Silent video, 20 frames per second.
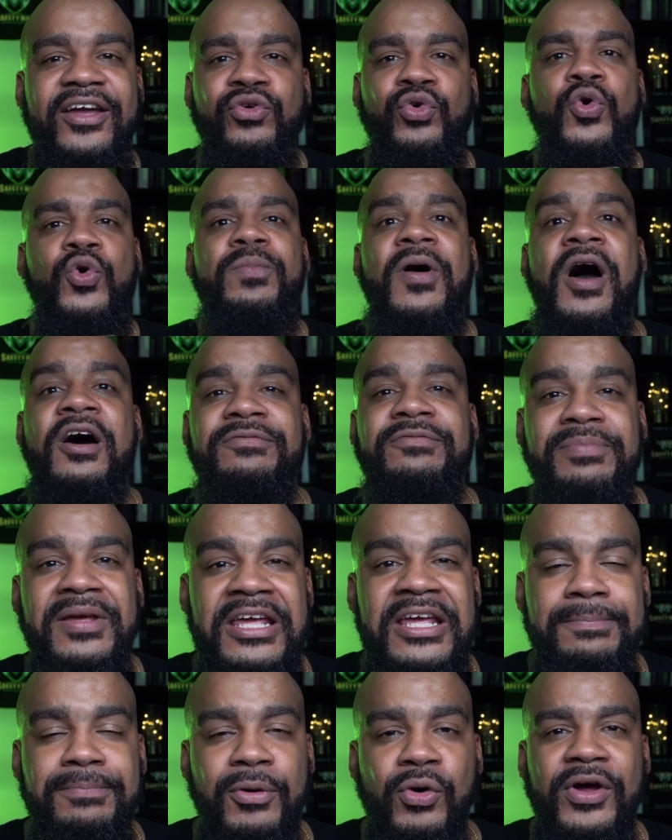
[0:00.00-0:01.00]
group of
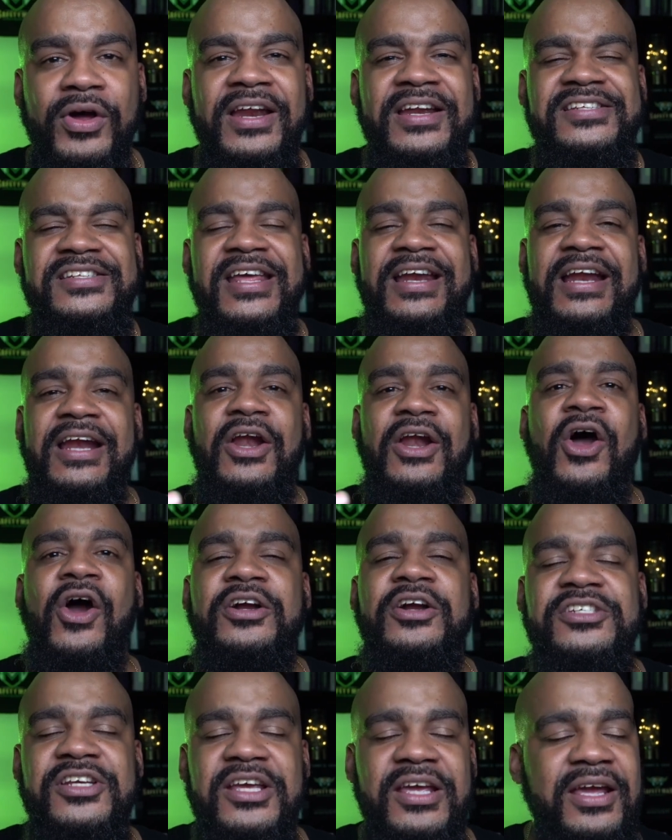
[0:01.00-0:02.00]
people. It is an
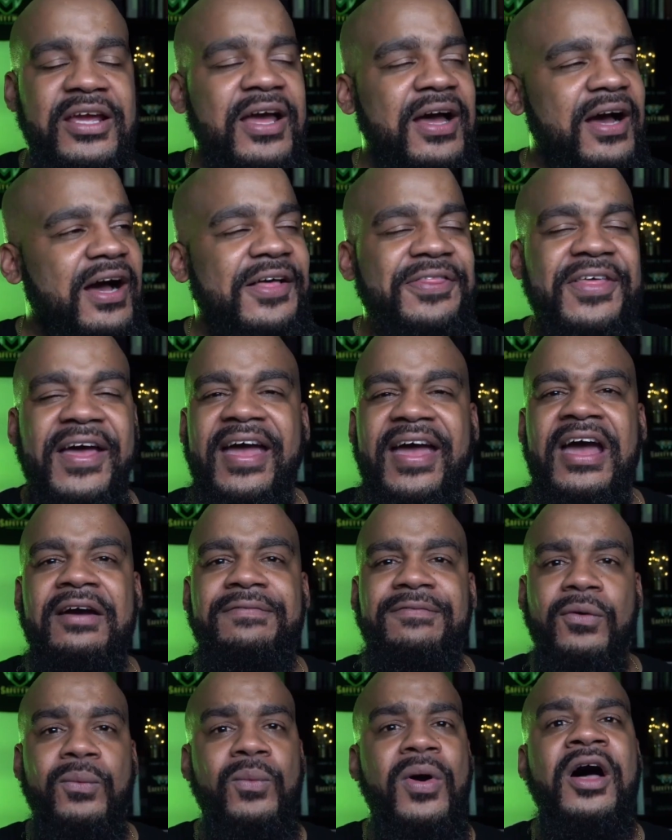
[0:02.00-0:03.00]
enlarging of the
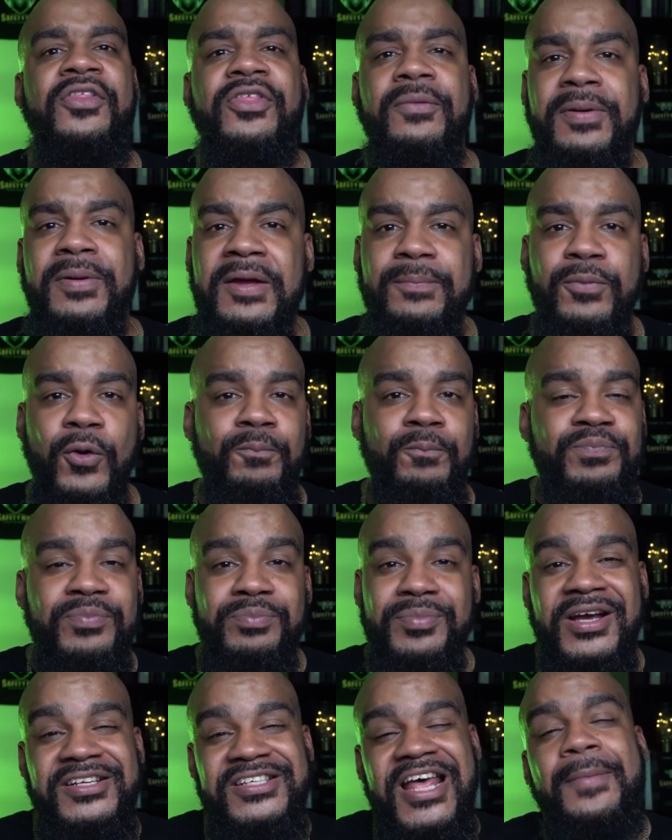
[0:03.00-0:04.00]
effort of the people,
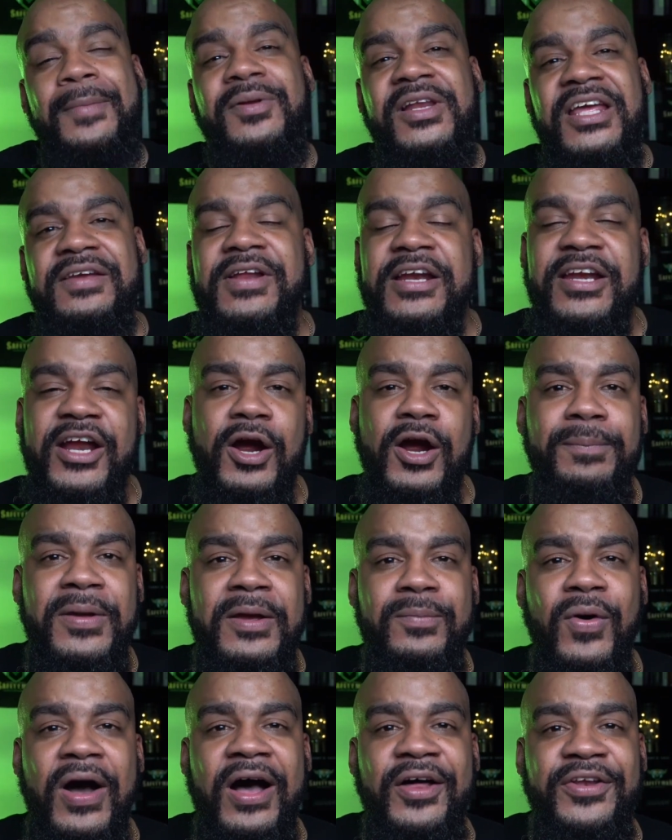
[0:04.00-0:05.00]
because I believe that there are
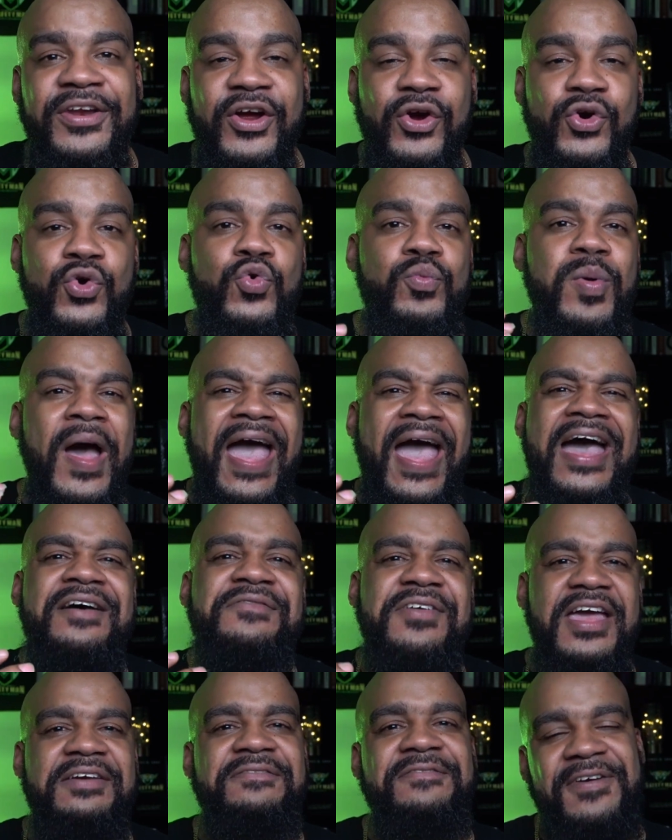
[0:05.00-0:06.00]
people out there who have
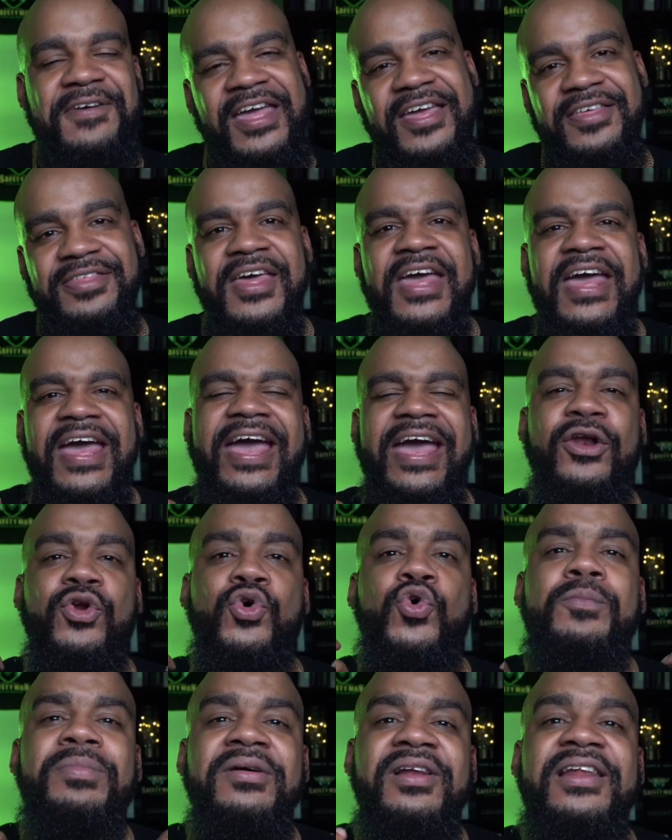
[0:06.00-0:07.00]
faith and
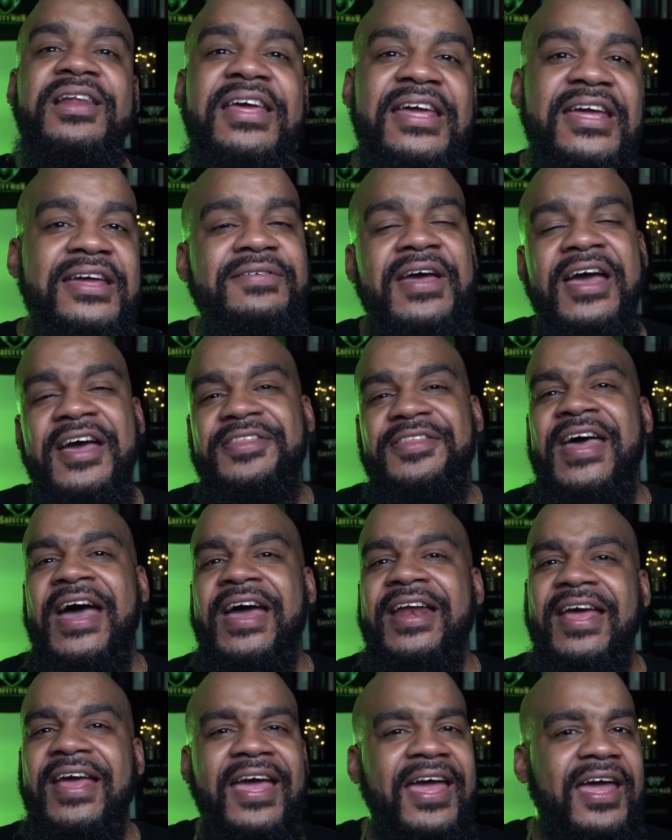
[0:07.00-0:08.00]
who believe
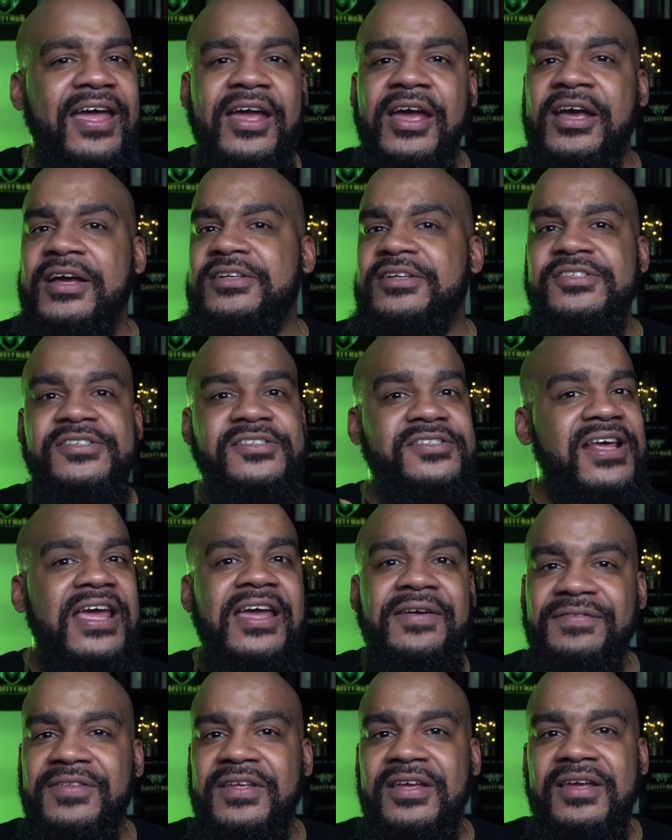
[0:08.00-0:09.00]
that, hey,
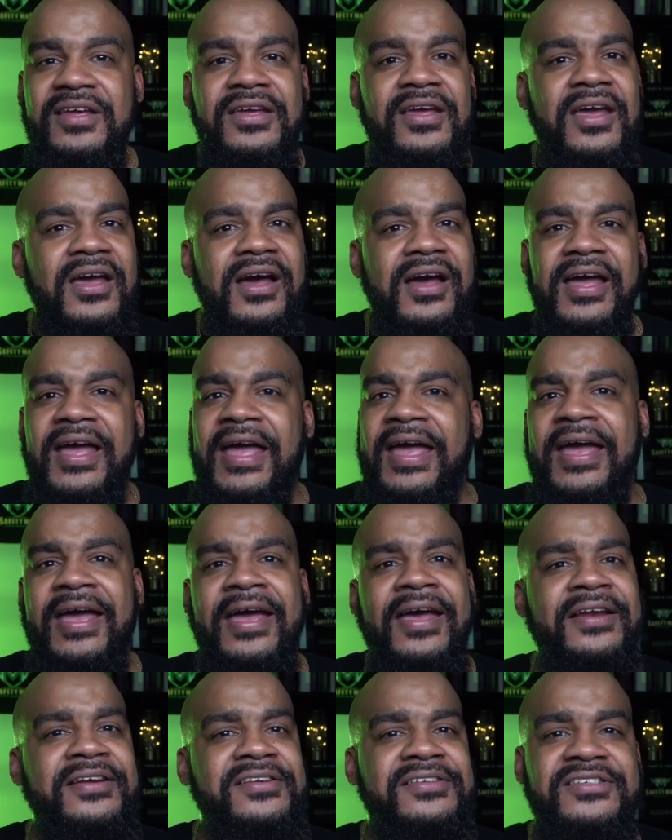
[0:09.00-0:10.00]
safety
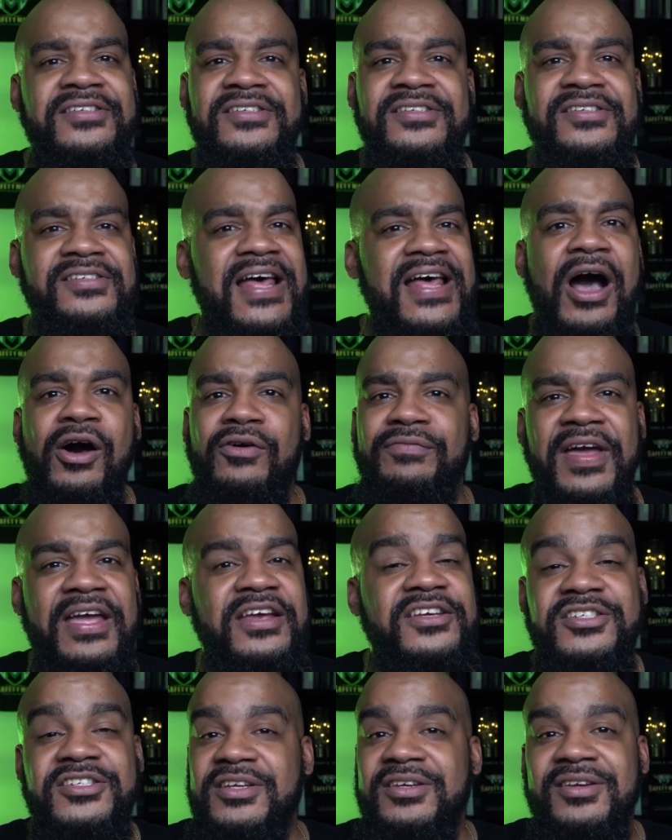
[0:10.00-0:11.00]
and
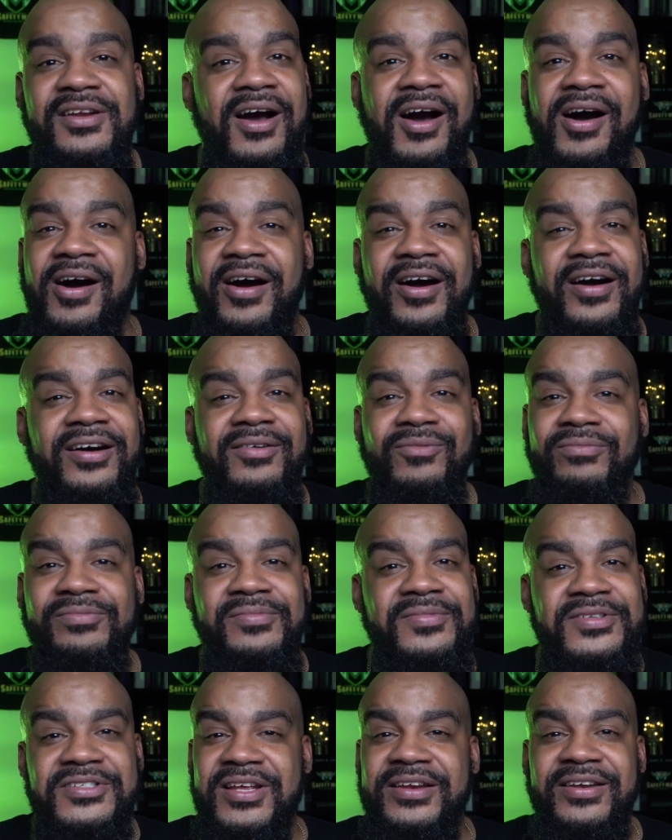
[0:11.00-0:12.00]
salvation are
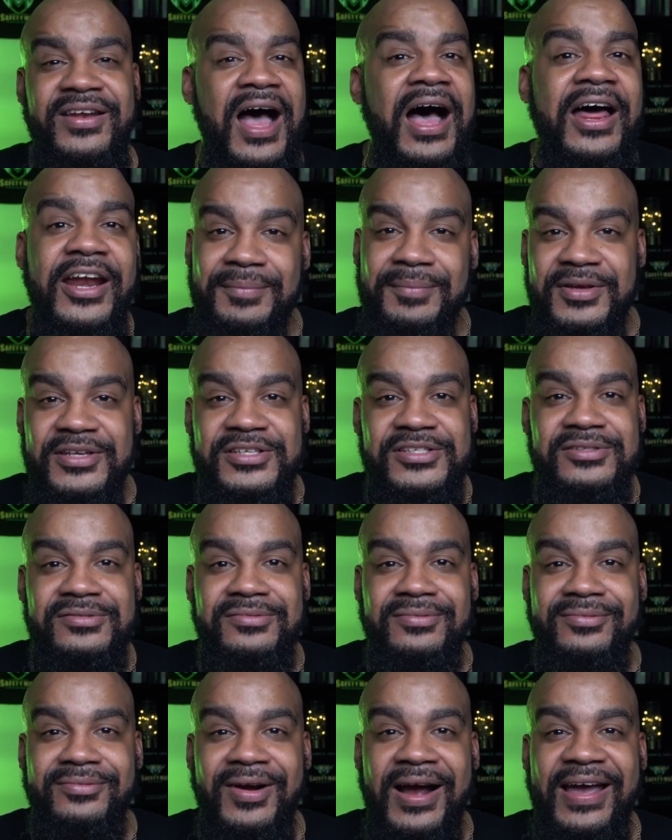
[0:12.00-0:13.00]
synonymous,
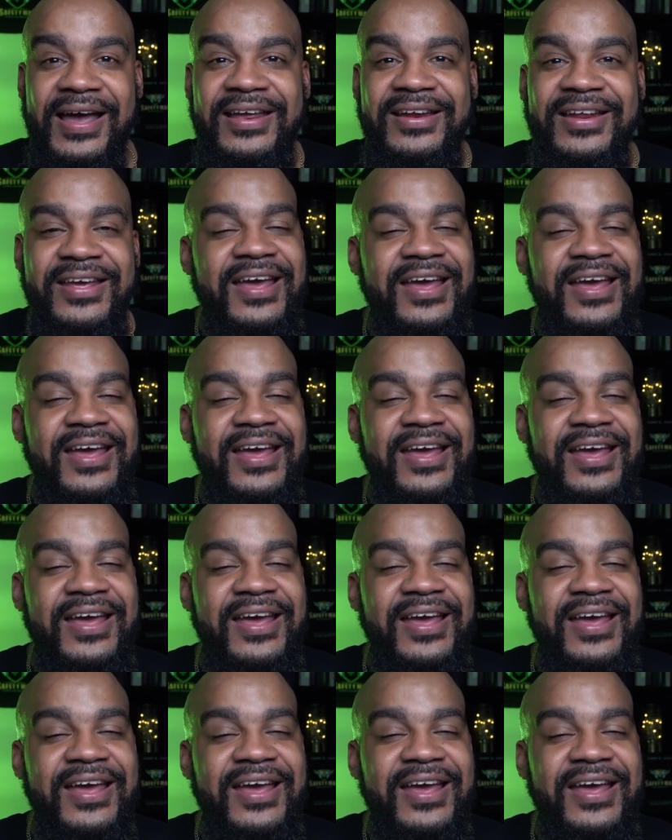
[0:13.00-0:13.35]
right?